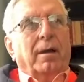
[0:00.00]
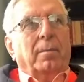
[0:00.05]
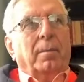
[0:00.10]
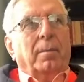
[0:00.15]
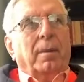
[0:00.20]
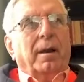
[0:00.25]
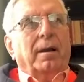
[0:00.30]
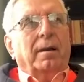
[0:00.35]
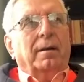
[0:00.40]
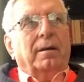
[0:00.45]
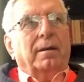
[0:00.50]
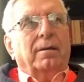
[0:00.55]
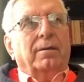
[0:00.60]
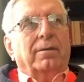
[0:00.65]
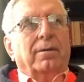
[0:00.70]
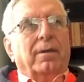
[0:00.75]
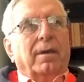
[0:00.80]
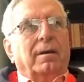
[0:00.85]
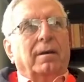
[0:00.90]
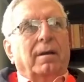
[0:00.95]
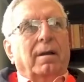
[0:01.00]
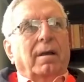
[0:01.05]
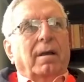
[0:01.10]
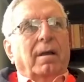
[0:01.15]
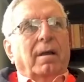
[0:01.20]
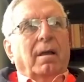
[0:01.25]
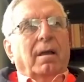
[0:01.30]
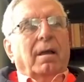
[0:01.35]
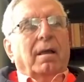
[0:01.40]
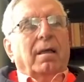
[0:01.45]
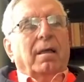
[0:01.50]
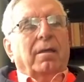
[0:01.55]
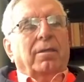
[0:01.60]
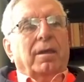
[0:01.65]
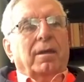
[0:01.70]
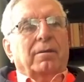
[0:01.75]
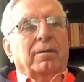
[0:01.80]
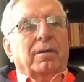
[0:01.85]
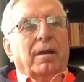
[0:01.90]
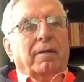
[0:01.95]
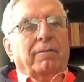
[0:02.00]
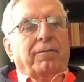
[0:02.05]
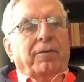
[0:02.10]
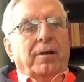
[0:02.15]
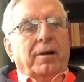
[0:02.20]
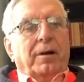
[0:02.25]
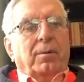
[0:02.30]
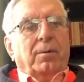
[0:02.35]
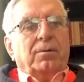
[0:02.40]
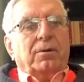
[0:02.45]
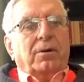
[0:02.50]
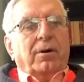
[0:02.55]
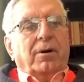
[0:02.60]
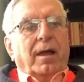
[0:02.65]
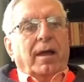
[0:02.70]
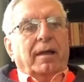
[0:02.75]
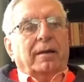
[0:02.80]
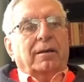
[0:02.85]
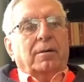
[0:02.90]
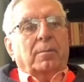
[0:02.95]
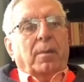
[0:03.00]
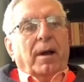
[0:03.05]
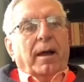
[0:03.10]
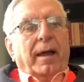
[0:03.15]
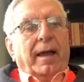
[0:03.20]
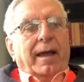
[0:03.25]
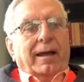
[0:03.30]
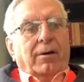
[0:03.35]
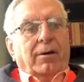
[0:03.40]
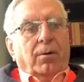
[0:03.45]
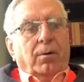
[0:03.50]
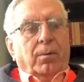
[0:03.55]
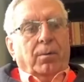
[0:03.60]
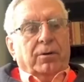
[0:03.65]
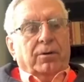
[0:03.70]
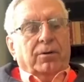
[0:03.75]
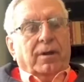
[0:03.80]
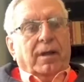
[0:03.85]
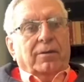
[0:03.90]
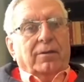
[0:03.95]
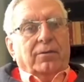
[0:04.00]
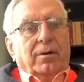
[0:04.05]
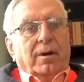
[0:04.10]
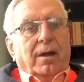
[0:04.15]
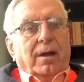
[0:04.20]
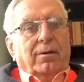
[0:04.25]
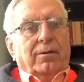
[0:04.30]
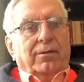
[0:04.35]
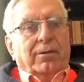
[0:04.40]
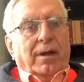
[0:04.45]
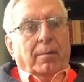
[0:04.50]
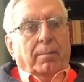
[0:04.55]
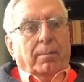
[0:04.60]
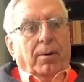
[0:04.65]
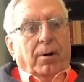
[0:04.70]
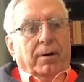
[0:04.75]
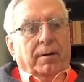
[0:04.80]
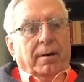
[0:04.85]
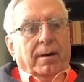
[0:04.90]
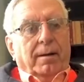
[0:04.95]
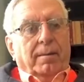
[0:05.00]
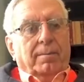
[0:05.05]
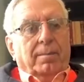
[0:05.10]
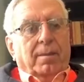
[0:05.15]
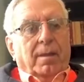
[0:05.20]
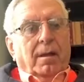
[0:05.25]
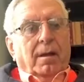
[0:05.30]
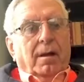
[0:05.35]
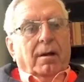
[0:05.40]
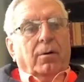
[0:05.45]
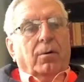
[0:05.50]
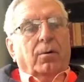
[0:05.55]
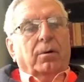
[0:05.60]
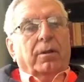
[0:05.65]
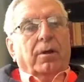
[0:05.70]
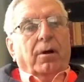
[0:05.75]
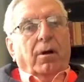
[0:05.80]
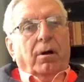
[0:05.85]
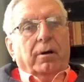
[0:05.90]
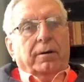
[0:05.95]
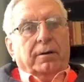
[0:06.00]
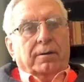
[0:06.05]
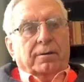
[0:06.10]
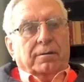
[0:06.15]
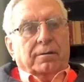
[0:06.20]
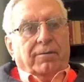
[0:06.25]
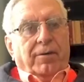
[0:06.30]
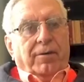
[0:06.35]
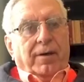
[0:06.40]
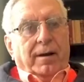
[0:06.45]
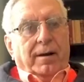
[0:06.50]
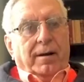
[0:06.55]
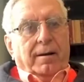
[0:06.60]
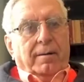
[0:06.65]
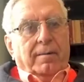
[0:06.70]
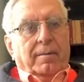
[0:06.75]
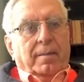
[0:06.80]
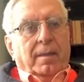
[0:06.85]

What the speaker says: will know about it, is that there's a fund was created by Accor, which, as you know, is our partner, called the Heartist Fund.